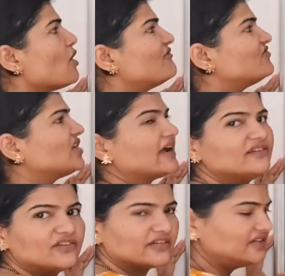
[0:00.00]
of
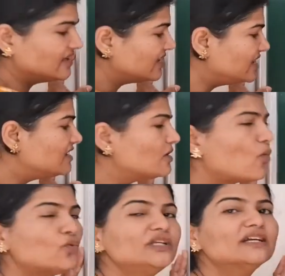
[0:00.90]
titrant in the
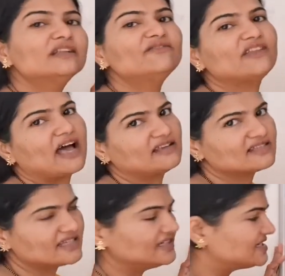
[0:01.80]
conical
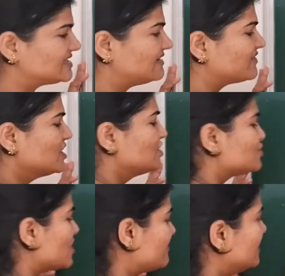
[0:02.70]
flask itself. So I